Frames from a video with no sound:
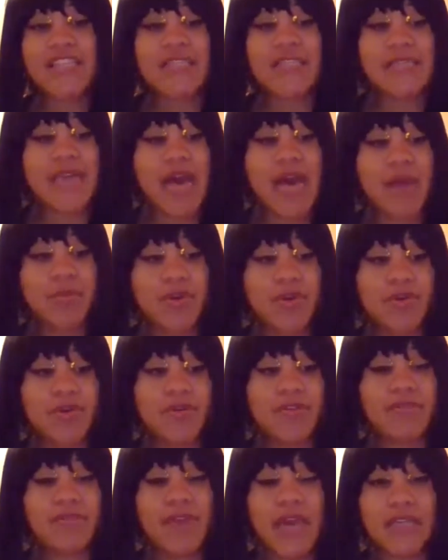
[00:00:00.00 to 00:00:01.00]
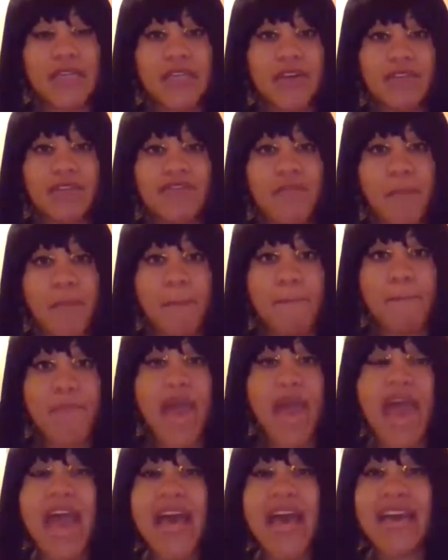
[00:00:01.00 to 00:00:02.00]
It's a domino effect of
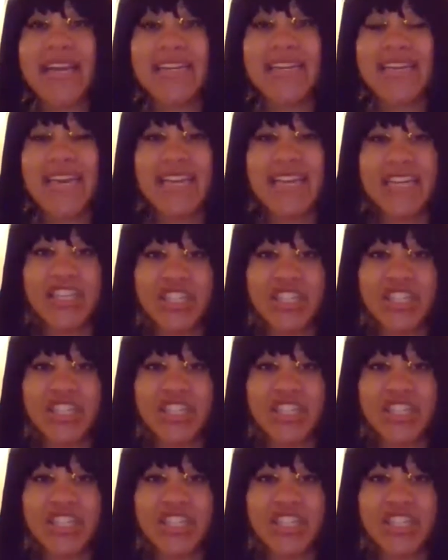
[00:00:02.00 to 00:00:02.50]
bad